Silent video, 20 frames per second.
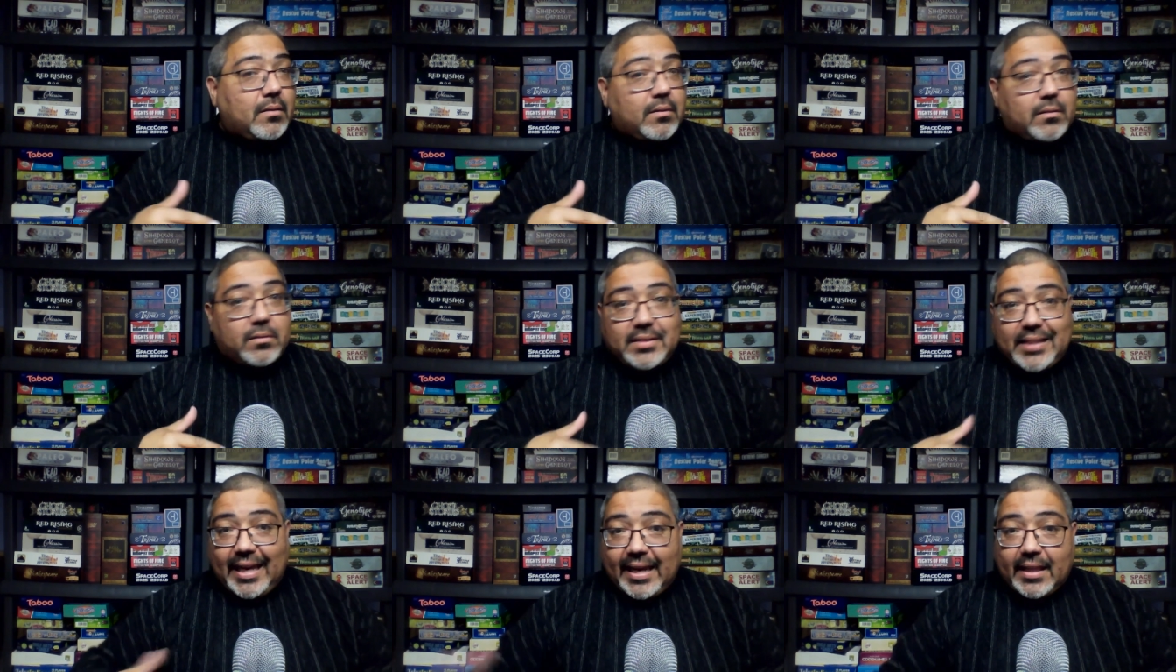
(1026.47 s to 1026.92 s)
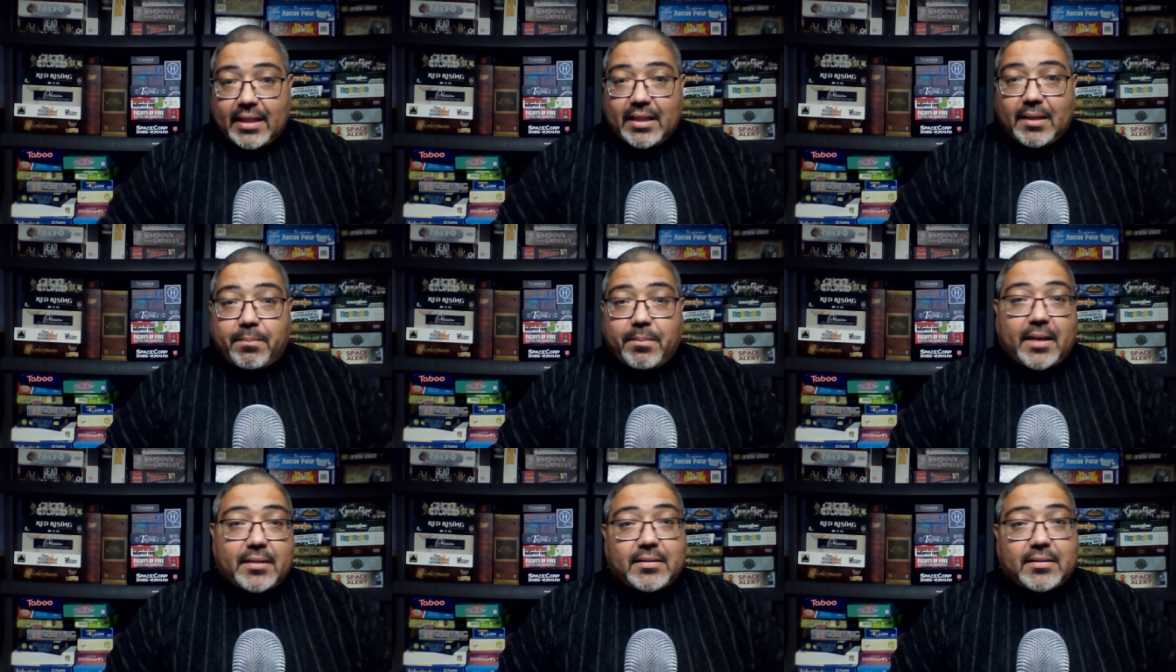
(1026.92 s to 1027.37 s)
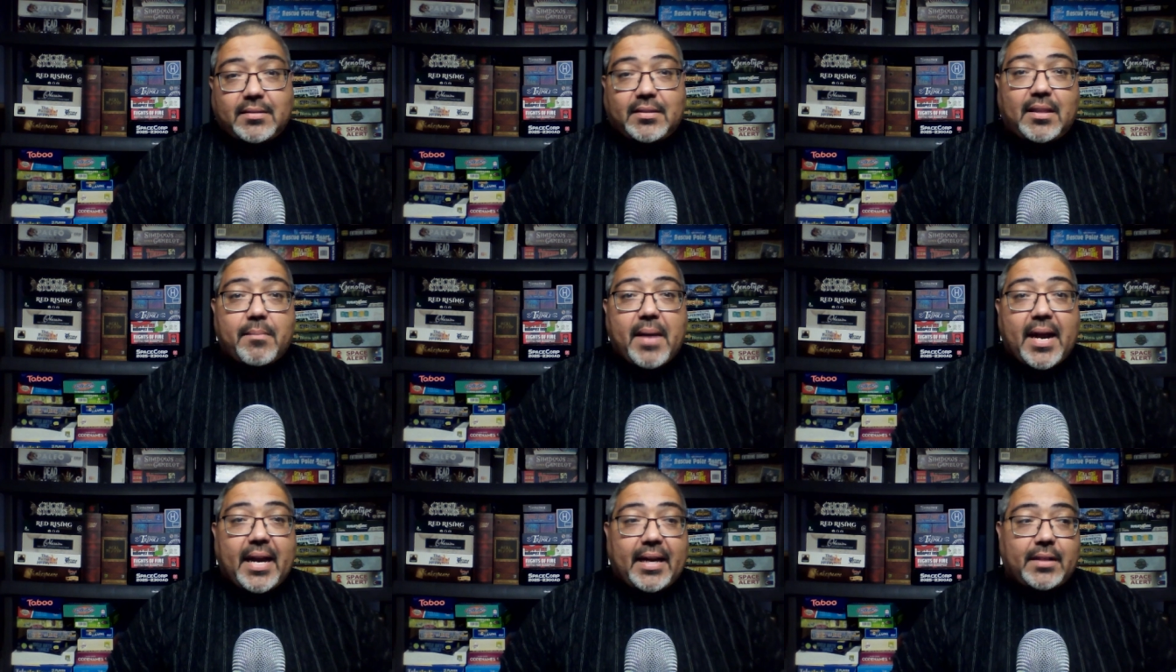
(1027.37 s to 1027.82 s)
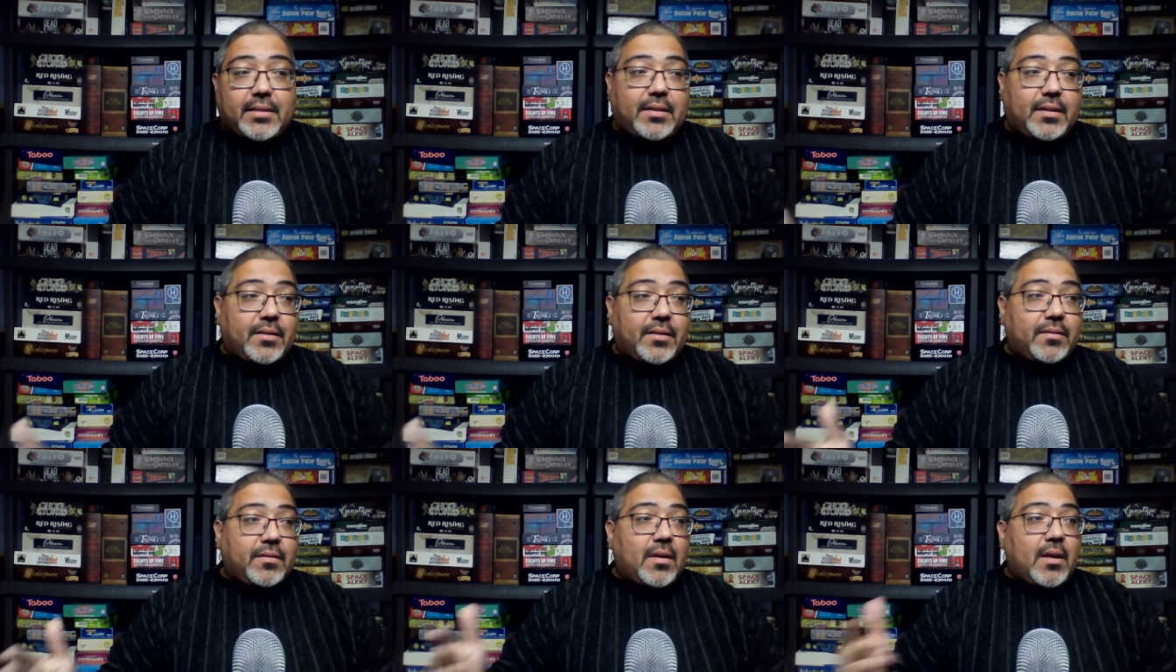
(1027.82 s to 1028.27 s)
taking the pluses and the
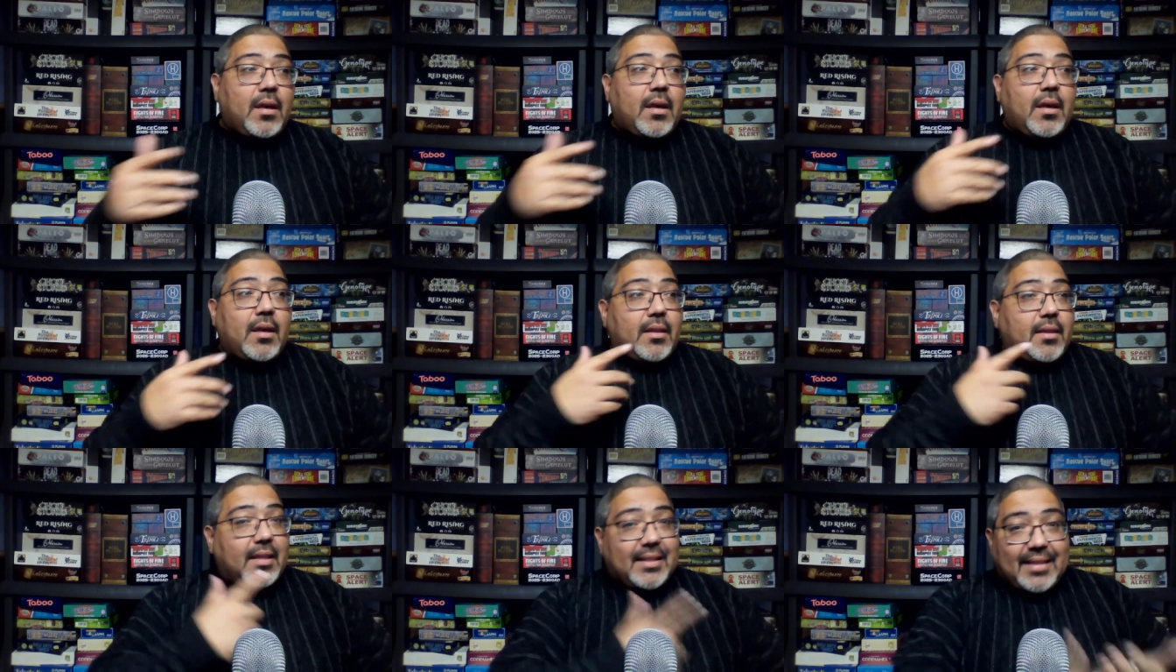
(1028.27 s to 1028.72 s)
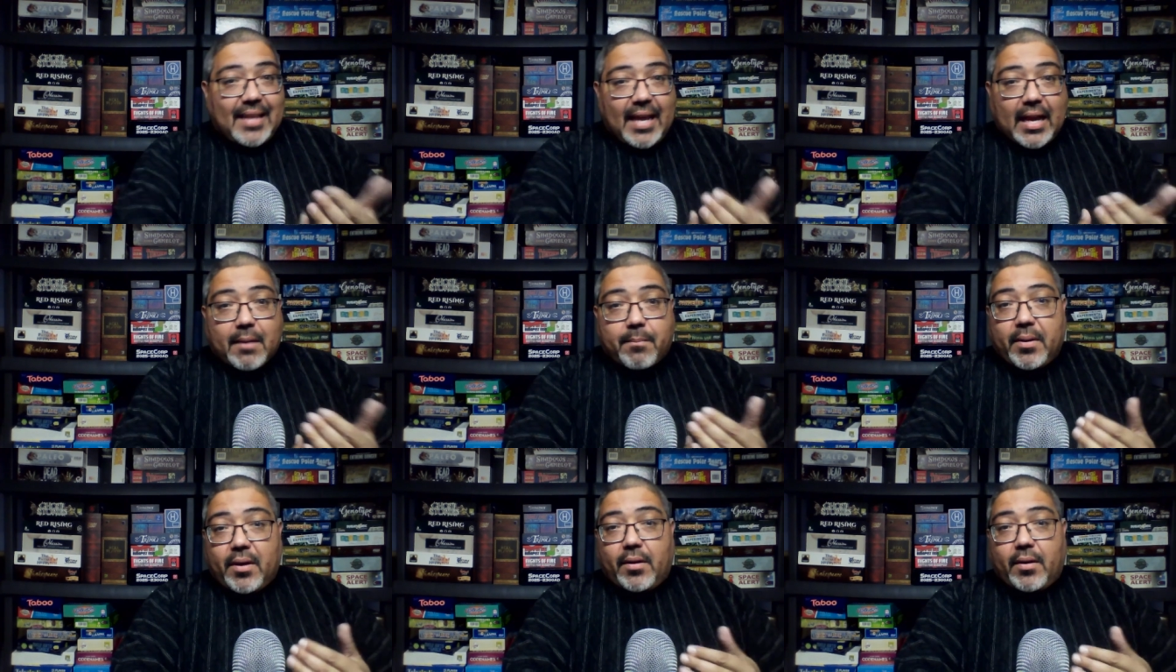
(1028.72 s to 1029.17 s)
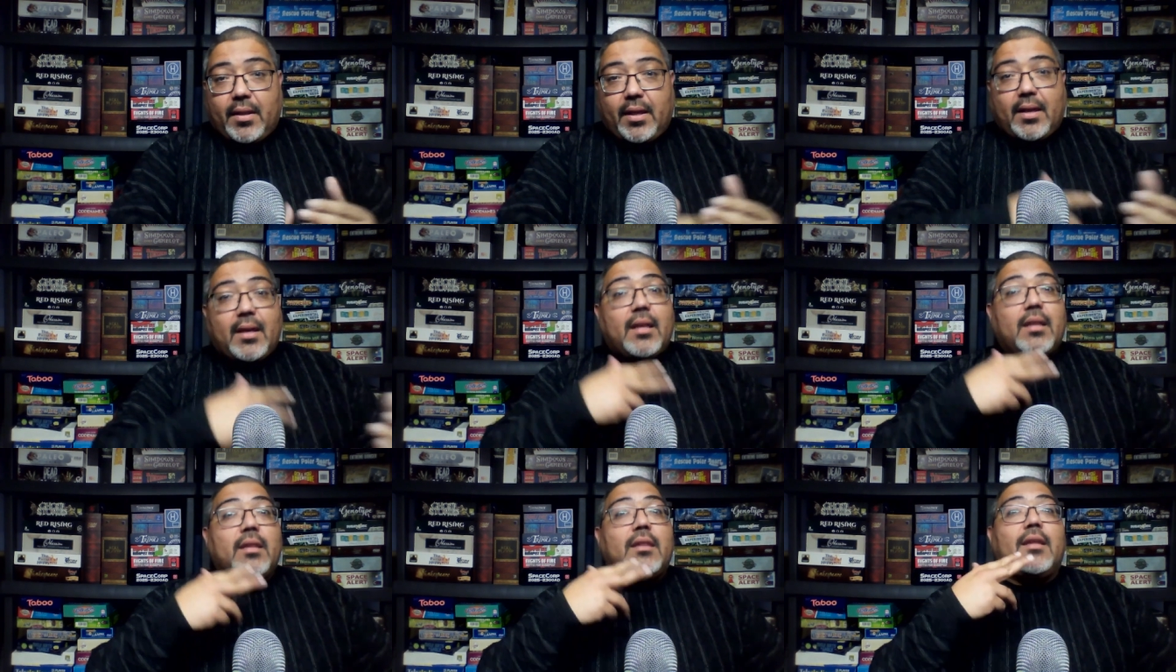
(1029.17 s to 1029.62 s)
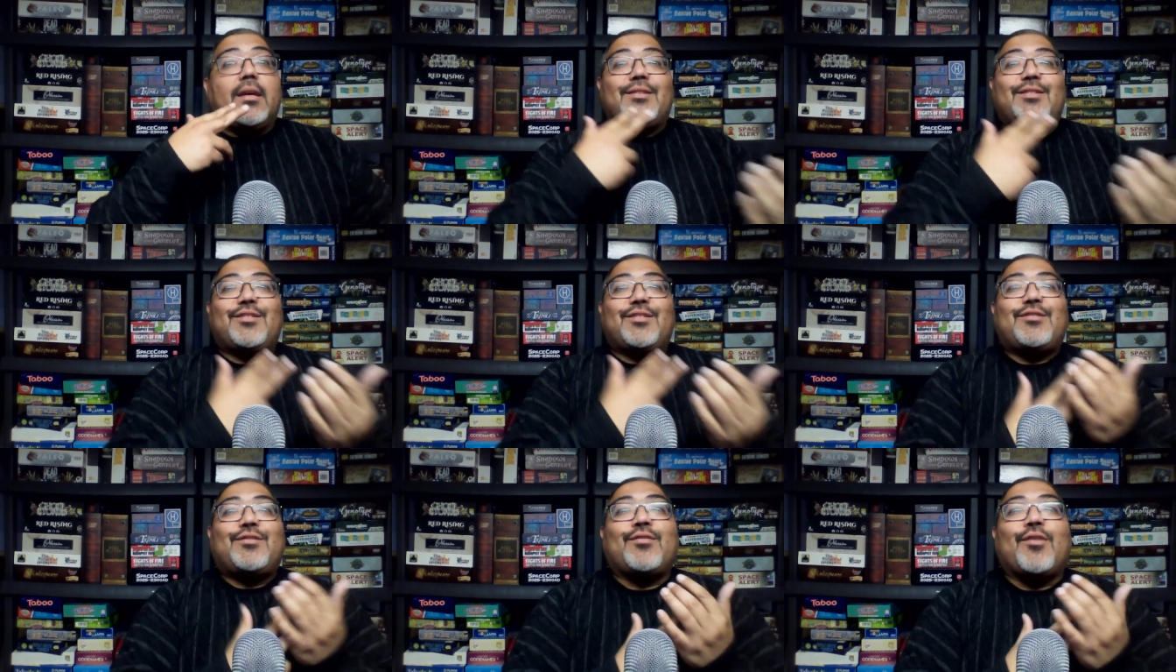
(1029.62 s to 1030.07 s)
minuses, the deck building, the
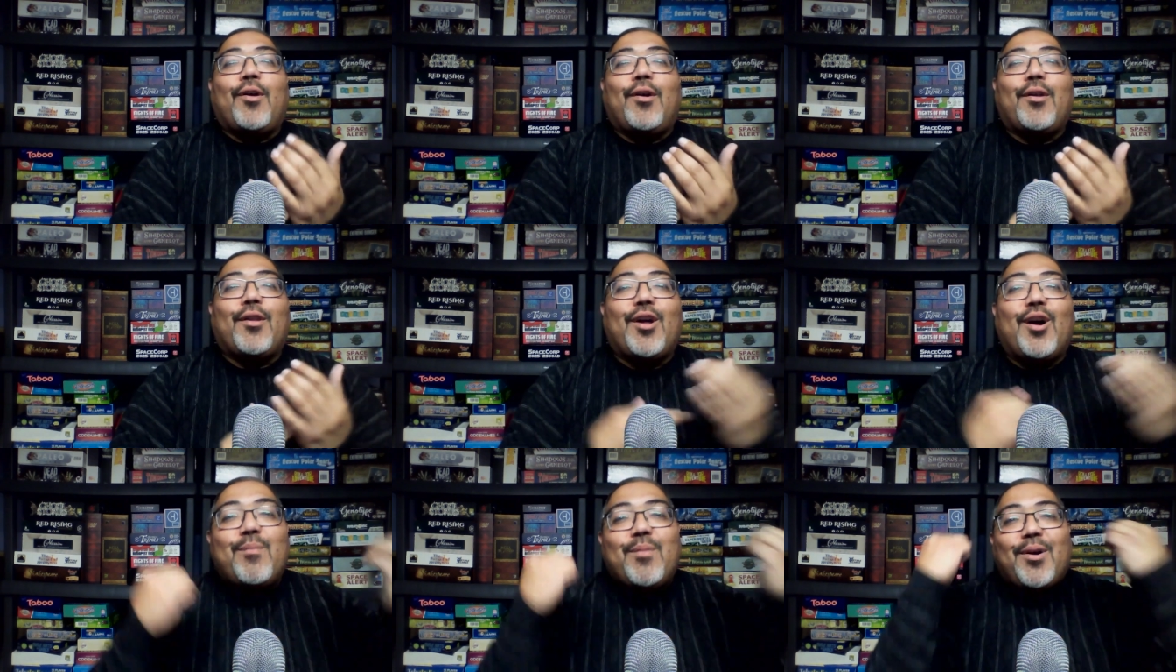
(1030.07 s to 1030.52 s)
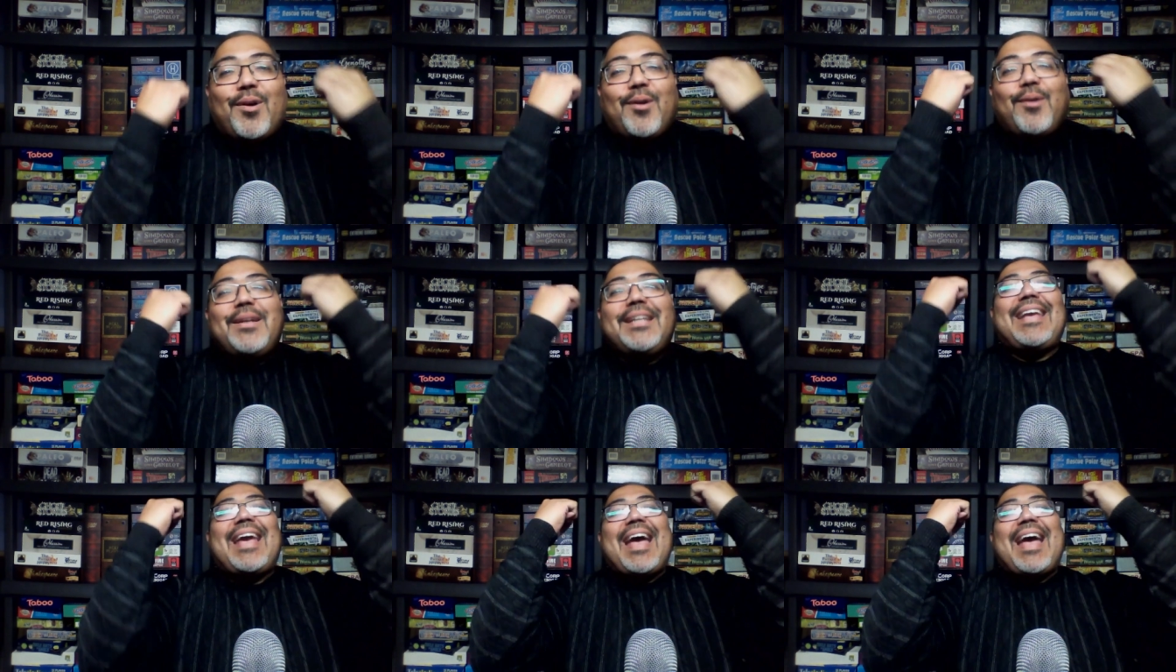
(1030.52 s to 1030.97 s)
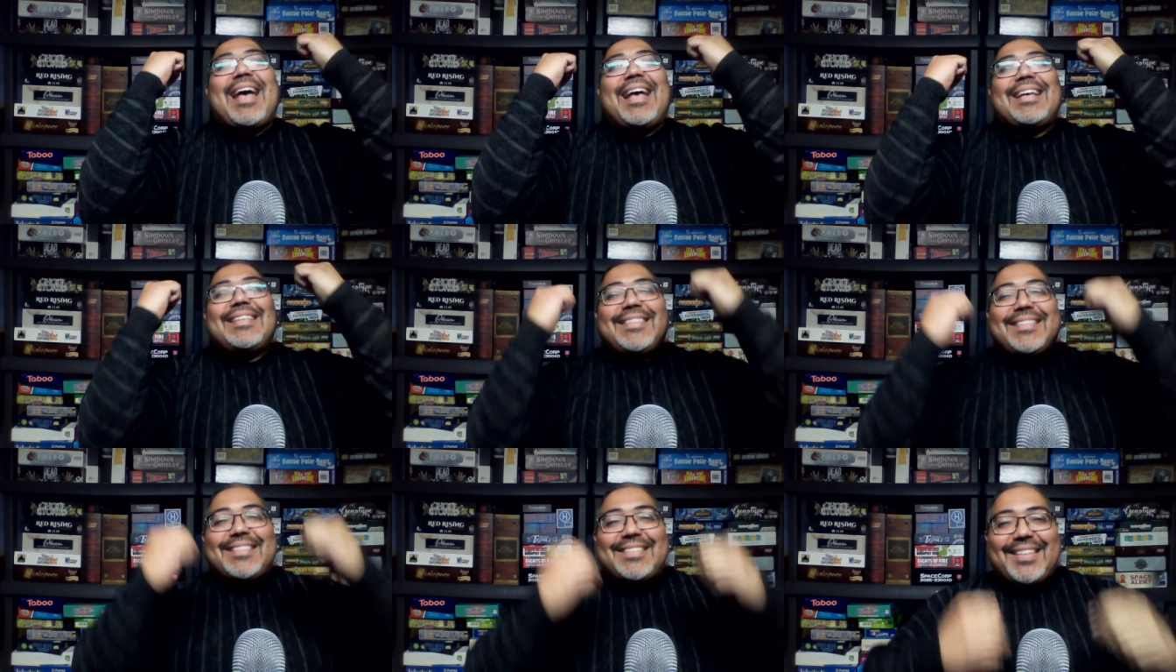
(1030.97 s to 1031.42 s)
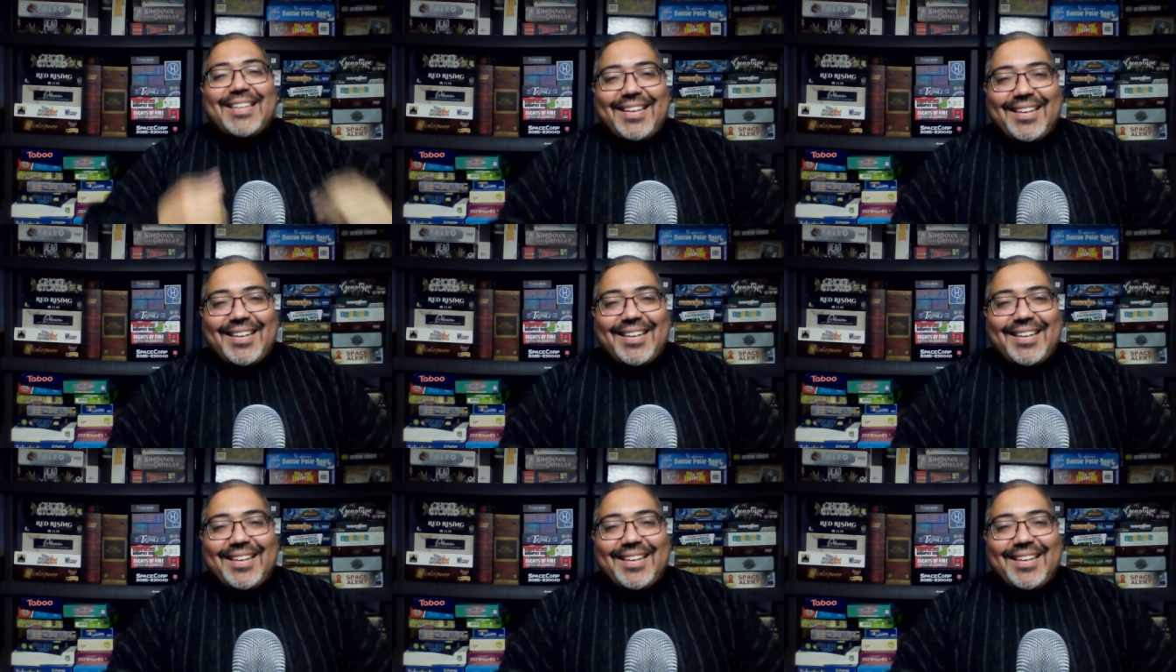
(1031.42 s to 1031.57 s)
solo mode, yes,